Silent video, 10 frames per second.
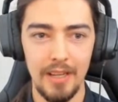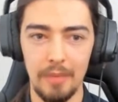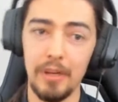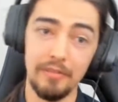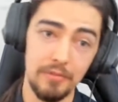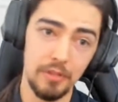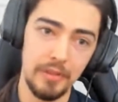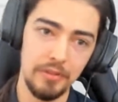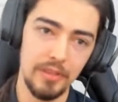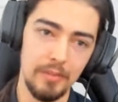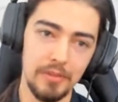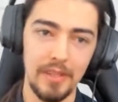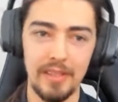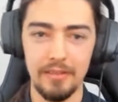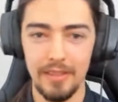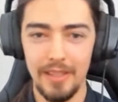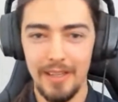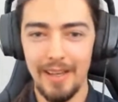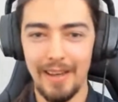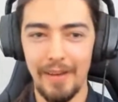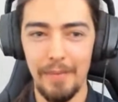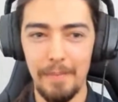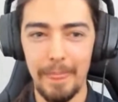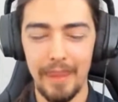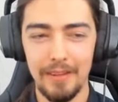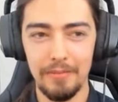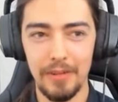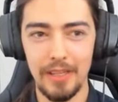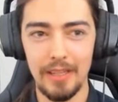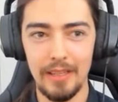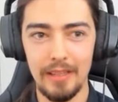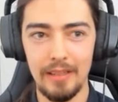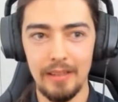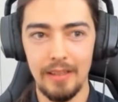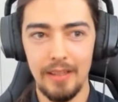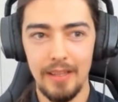apart from dropping 2 games to Excel, we